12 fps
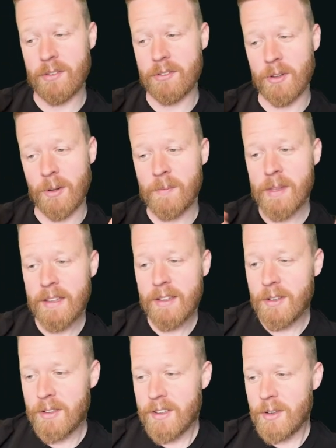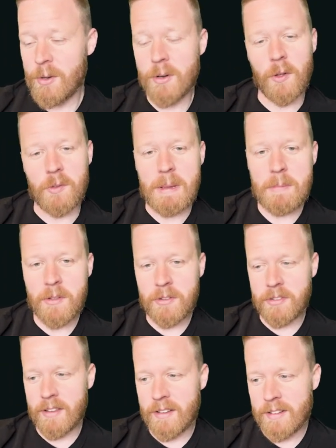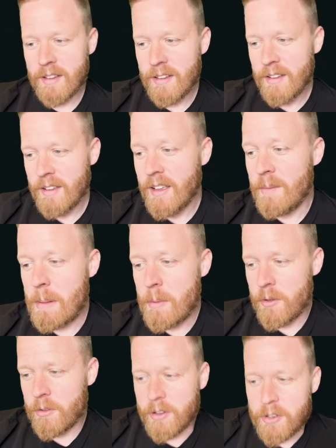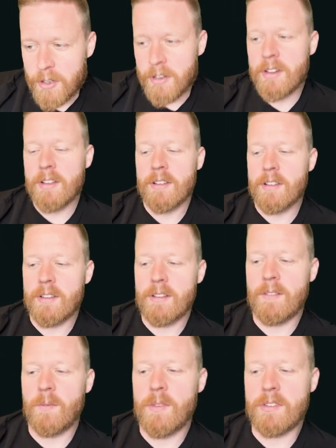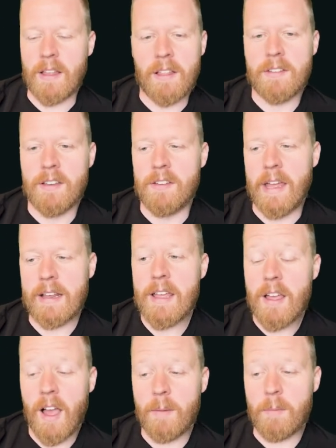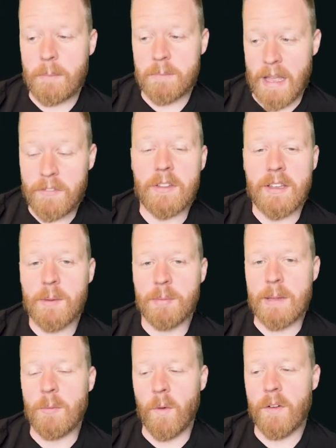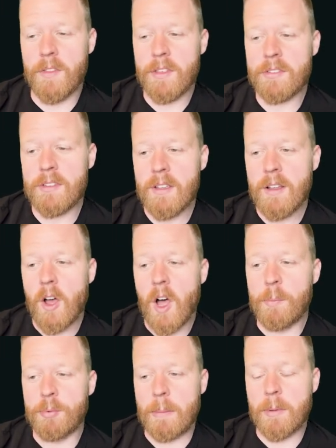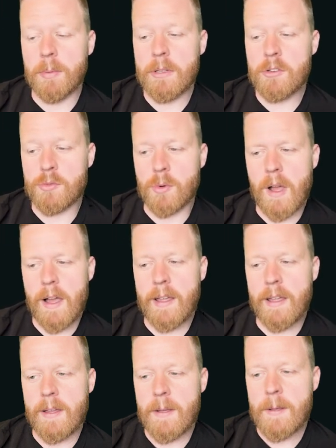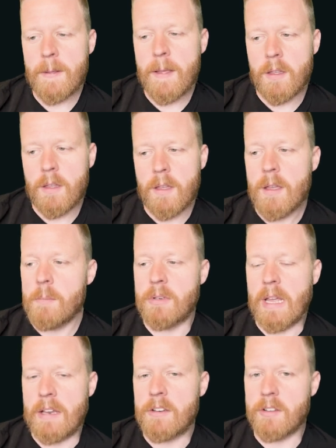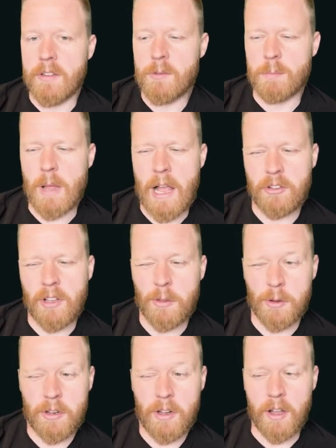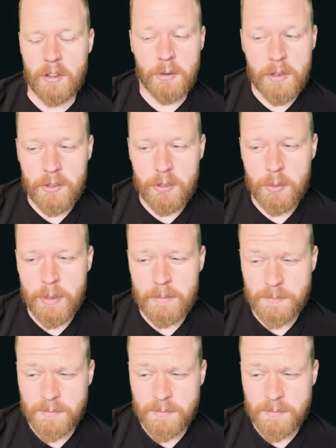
So who knows? Maybe there's a good skeleton deck. I'm definitely gonna play more of this. I'll probably try potentially splashing another color into it.